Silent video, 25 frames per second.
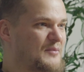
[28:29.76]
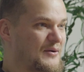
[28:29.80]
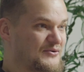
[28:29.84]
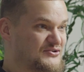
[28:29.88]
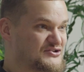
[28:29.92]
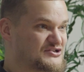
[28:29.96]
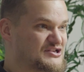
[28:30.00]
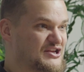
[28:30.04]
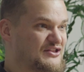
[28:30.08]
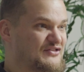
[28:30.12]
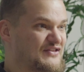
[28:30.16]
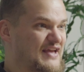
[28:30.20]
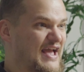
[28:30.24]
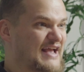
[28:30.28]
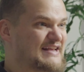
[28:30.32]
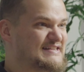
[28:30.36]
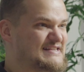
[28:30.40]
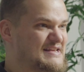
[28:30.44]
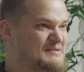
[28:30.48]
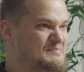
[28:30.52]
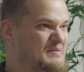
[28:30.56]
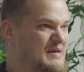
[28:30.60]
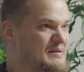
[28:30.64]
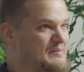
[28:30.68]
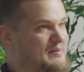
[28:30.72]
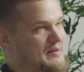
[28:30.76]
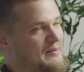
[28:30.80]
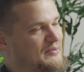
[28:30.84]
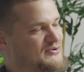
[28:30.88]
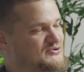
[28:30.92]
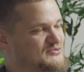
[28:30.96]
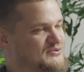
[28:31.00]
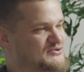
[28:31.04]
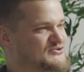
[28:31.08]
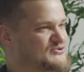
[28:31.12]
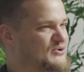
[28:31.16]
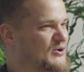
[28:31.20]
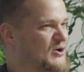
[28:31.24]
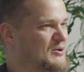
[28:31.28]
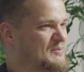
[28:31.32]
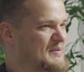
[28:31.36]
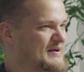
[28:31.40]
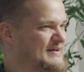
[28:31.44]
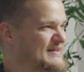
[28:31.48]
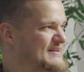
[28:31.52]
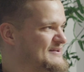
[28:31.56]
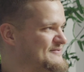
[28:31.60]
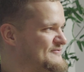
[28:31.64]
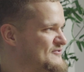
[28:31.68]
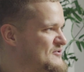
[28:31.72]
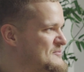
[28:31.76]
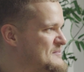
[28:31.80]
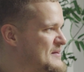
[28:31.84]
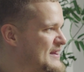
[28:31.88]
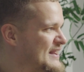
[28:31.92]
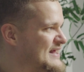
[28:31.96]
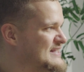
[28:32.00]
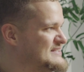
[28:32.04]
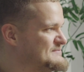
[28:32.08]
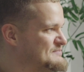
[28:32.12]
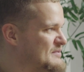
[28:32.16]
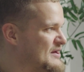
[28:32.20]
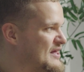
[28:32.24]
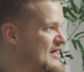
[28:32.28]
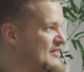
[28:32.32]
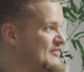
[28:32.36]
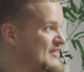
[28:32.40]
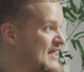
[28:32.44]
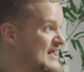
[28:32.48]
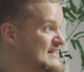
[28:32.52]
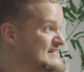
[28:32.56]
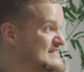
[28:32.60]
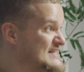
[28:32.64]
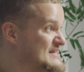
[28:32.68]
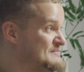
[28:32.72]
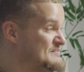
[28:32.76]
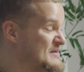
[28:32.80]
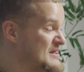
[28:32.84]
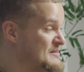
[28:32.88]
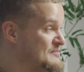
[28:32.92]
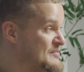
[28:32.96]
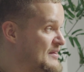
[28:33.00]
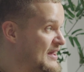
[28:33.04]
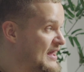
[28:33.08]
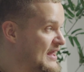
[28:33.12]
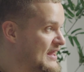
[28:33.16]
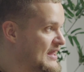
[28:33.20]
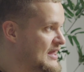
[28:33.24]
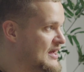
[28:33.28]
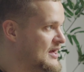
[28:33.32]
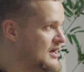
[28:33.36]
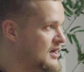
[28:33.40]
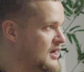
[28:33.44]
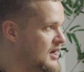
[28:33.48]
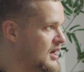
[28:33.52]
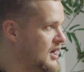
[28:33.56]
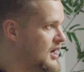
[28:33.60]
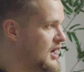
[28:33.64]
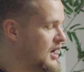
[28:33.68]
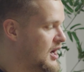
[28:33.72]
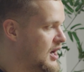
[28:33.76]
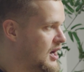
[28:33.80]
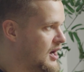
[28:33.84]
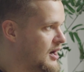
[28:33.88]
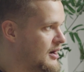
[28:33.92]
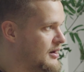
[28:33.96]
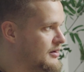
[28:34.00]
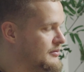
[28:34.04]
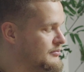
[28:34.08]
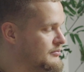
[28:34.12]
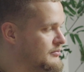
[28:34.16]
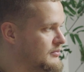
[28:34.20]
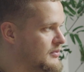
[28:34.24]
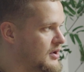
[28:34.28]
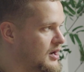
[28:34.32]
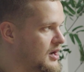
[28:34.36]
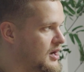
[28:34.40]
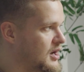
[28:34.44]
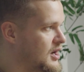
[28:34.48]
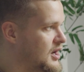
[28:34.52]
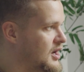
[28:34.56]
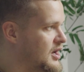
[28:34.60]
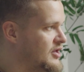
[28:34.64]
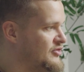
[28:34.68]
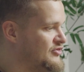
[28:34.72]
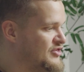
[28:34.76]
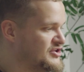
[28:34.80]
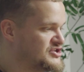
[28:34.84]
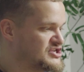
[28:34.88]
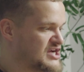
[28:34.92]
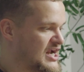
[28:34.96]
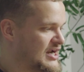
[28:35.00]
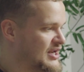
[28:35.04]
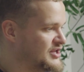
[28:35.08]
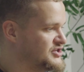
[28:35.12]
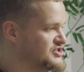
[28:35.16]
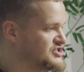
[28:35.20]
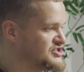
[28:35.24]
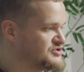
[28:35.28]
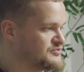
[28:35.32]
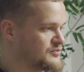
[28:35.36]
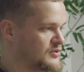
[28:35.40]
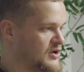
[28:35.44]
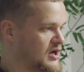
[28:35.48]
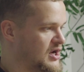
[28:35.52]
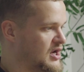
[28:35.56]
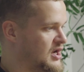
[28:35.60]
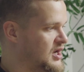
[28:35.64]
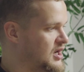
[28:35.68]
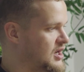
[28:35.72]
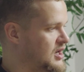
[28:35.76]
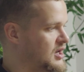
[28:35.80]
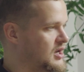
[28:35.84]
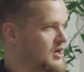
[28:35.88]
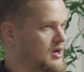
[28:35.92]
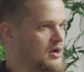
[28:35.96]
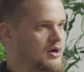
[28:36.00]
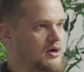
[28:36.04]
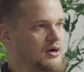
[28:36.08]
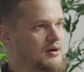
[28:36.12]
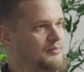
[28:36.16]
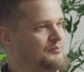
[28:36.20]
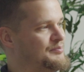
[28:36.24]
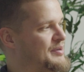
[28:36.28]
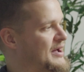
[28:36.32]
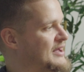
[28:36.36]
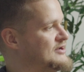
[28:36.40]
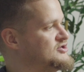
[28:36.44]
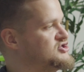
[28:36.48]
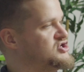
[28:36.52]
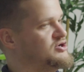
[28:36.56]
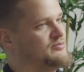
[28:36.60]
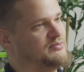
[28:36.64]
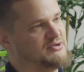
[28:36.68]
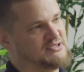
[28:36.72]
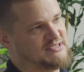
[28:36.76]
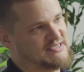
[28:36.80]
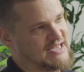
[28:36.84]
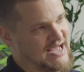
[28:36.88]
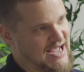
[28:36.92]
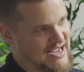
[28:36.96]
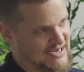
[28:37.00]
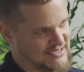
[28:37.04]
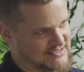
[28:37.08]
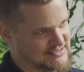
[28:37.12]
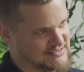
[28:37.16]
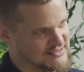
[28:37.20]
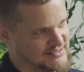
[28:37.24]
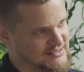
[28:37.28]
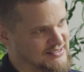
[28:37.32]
We'll just hit the ACPP, which we'll talk about in a few minutes. Yeah. But at the ACPP, the challenges were, I'm paying too much tax.